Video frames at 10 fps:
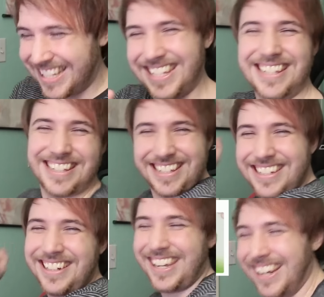it's
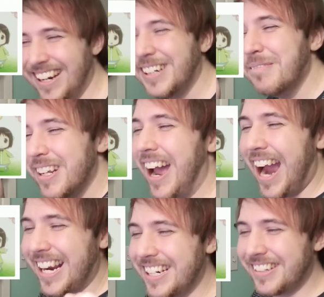so cute.
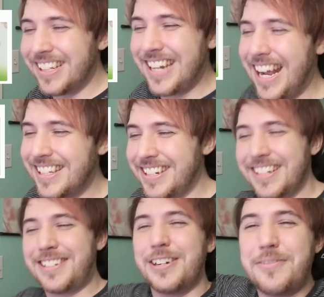I can do the dance
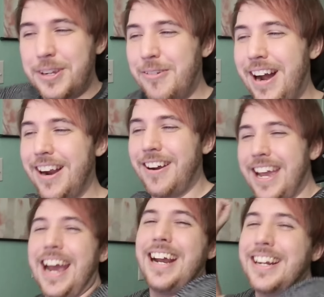here too if you want.
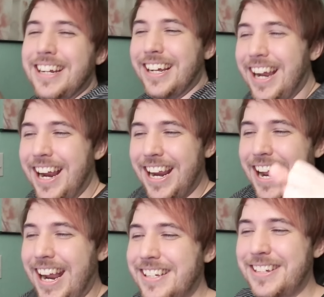Okay, there you
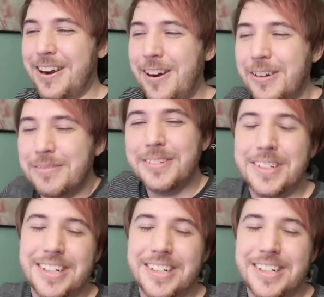guys go.